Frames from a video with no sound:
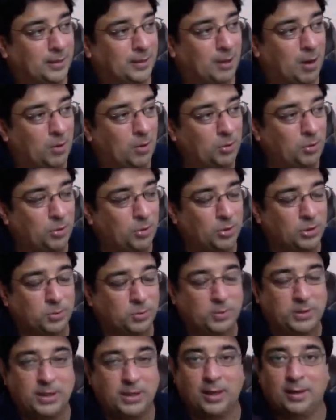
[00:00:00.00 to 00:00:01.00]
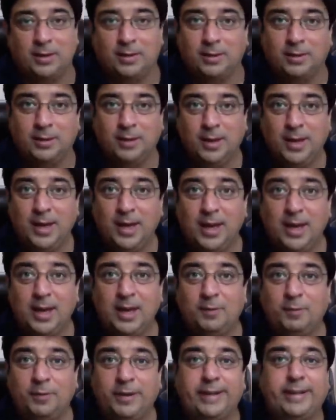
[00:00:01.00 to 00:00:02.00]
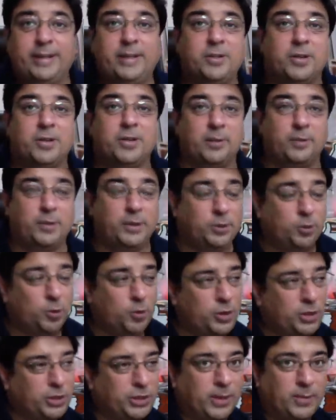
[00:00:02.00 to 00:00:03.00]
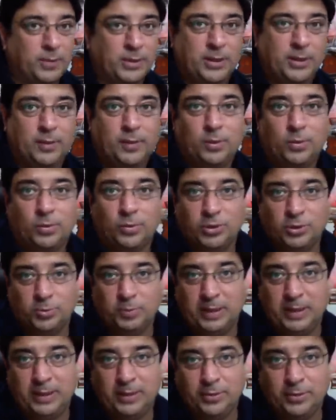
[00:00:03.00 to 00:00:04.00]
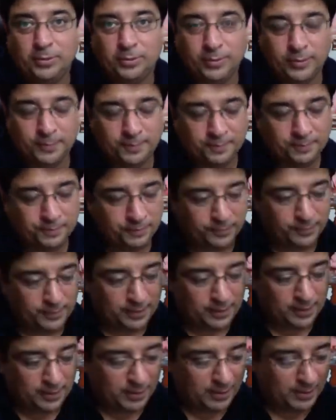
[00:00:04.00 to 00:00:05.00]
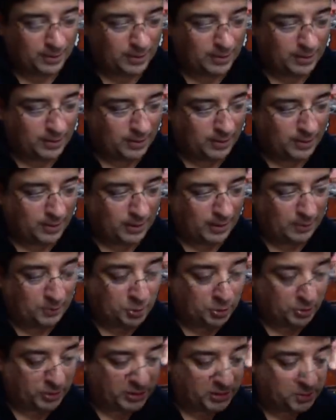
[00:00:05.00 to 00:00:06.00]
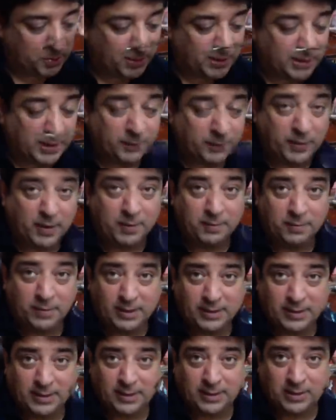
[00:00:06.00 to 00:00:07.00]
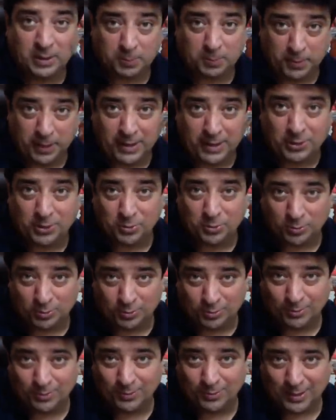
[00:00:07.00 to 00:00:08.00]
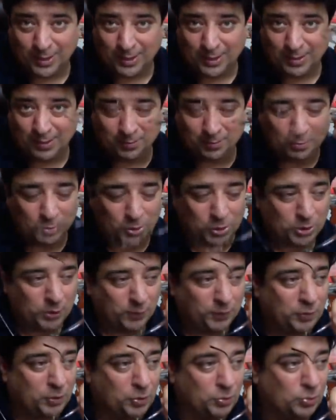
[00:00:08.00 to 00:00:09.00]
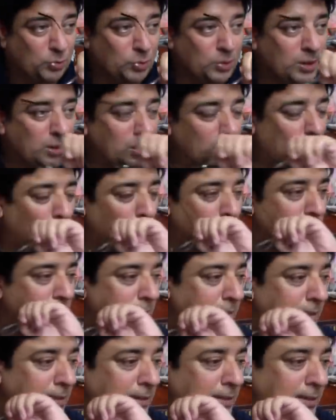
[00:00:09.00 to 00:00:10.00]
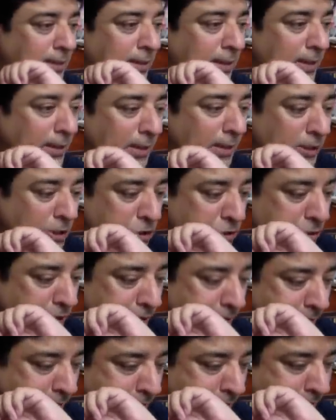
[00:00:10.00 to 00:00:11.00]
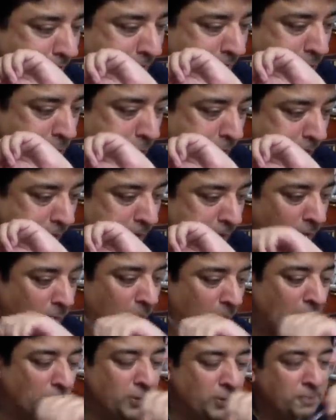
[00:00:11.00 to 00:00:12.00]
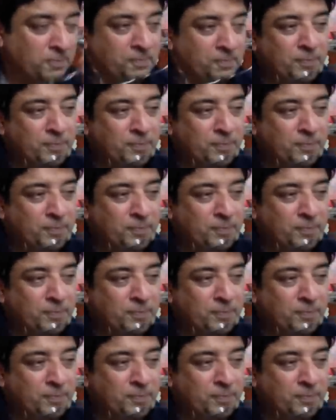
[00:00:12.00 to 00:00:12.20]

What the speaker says: crowd goes bizarre. Hey, we did not even know Hisham Sarwar owns BeingGuru. I'm sure this must have come as a surprise to most of you watching this stream as well, because